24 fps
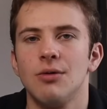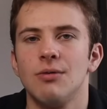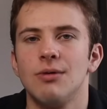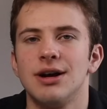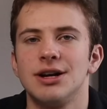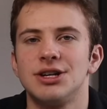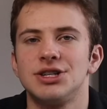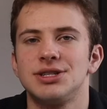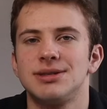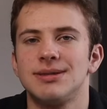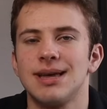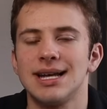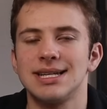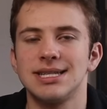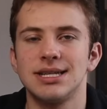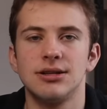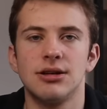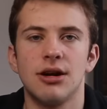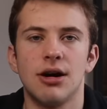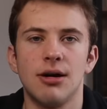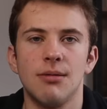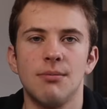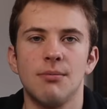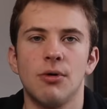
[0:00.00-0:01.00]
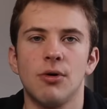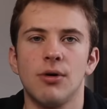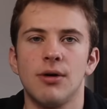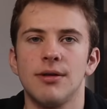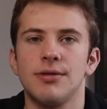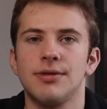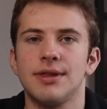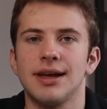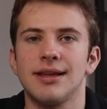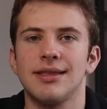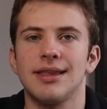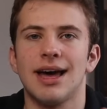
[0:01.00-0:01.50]
which that's another
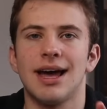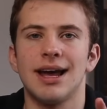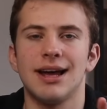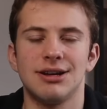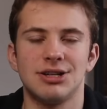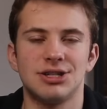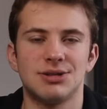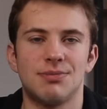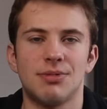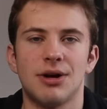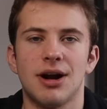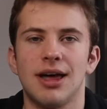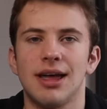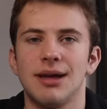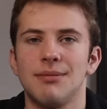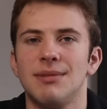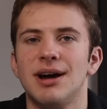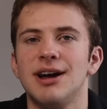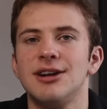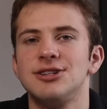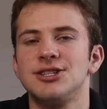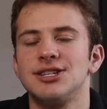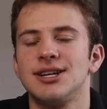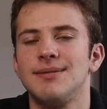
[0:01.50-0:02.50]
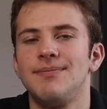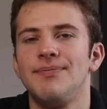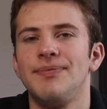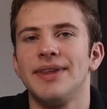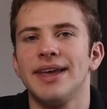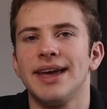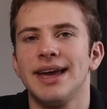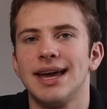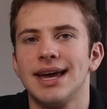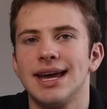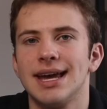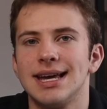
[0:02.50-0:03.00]
important thing that I should probably mention,
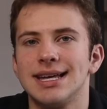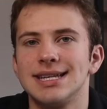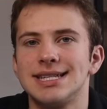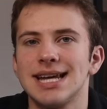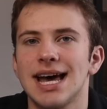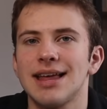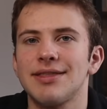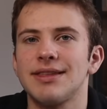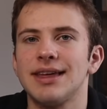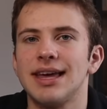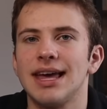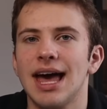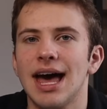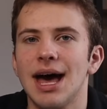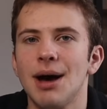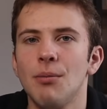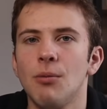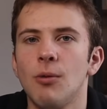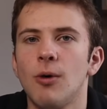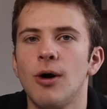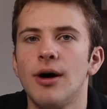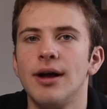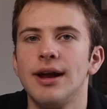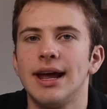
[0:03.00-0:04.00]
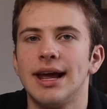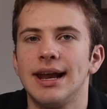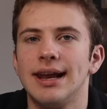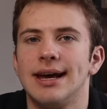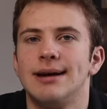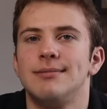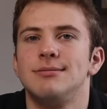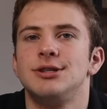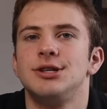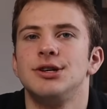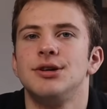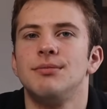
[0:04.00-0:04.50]
is that the M1 and
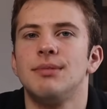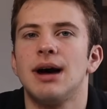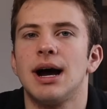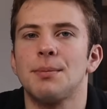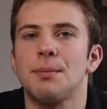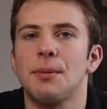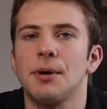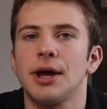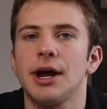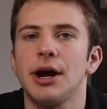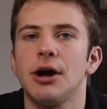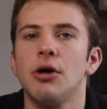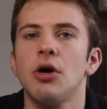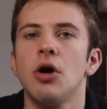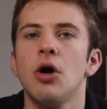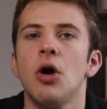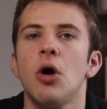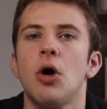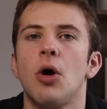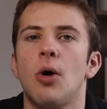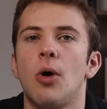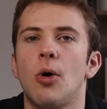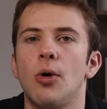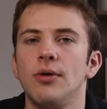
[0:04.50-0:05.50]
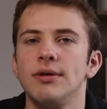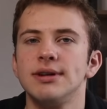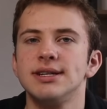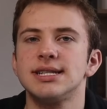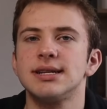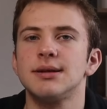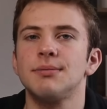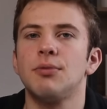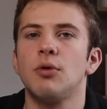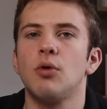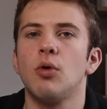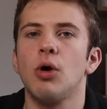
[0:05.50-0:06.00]
M2 MacBook Air only
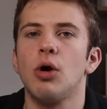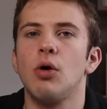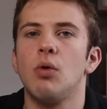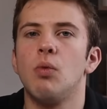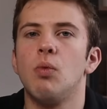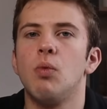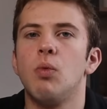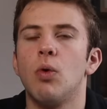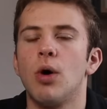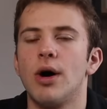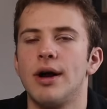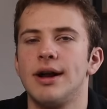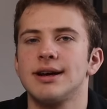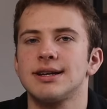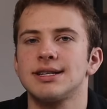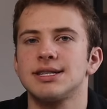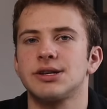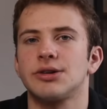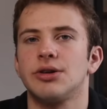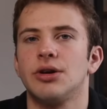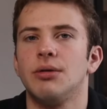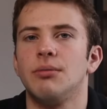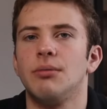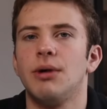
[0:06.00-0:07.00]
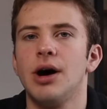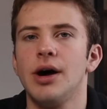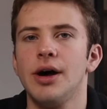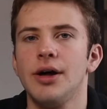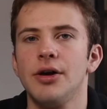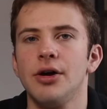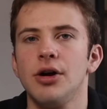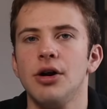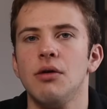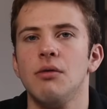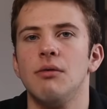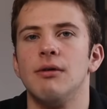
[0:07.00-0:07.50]
support 1 external
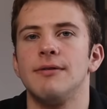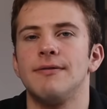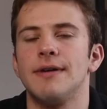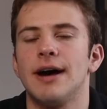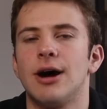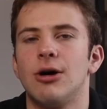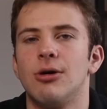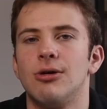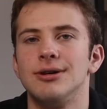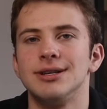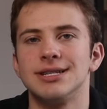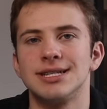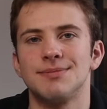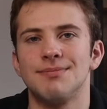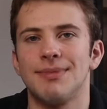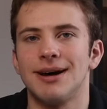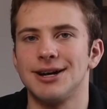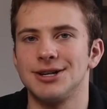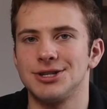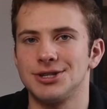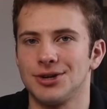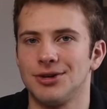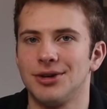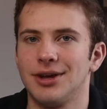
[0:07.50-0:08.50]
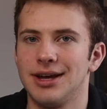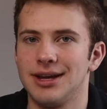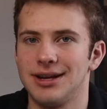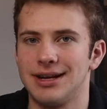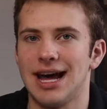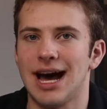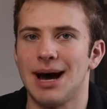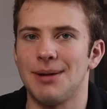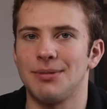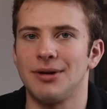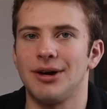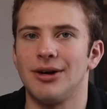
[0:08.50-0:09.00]
monitor without a special
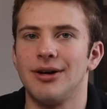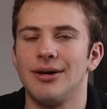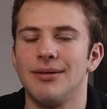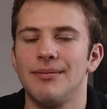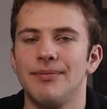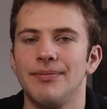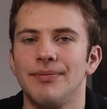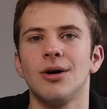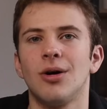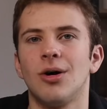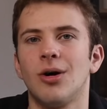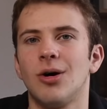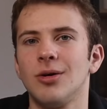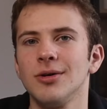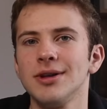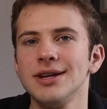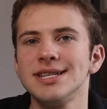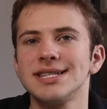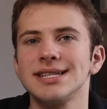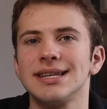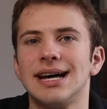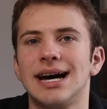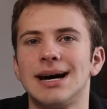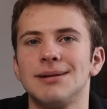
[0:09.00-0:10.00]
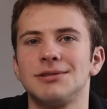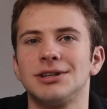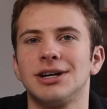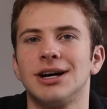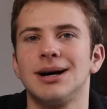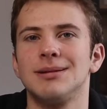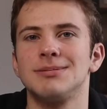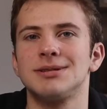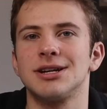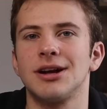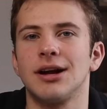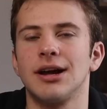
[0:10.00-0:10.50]
adapter. All these
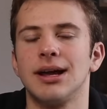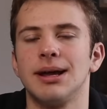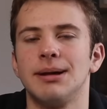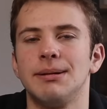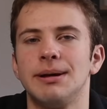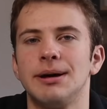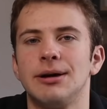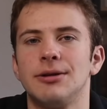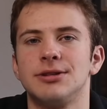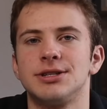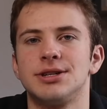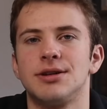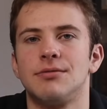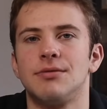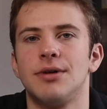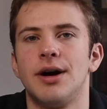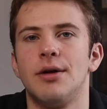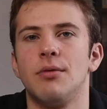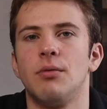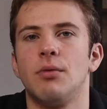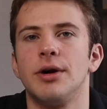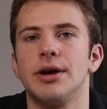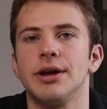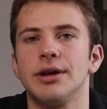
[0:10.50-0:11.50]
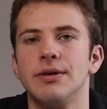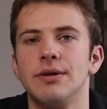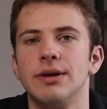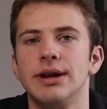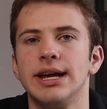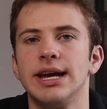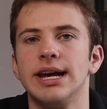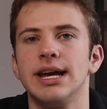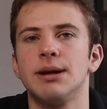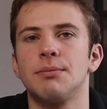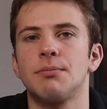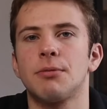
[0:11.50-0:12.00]
laptops are going to be able to run what you
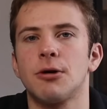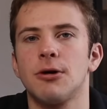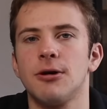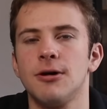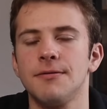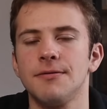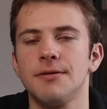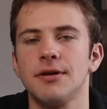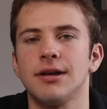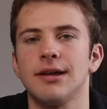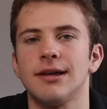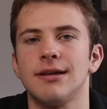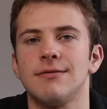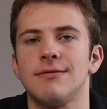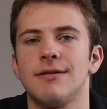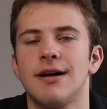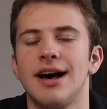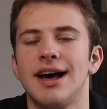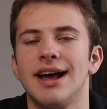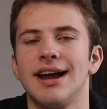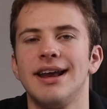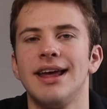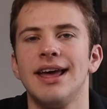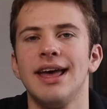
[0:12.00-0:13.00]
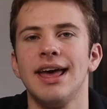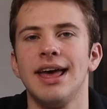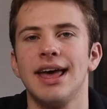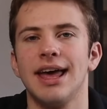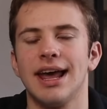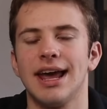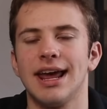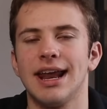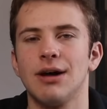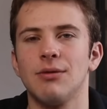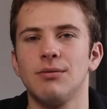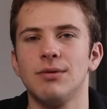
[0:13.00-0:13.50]
need perfectly fine,
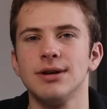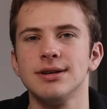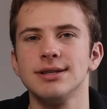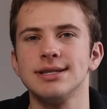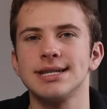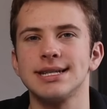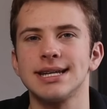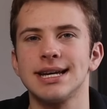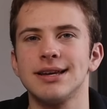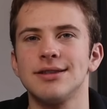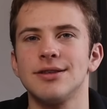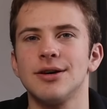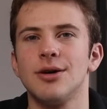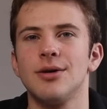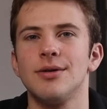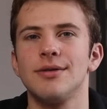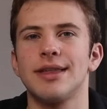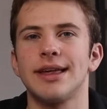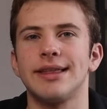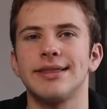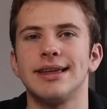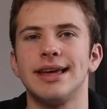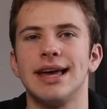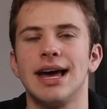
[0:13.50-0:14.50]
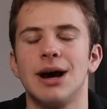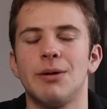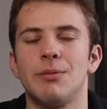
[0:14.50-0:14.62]
and I will say though that the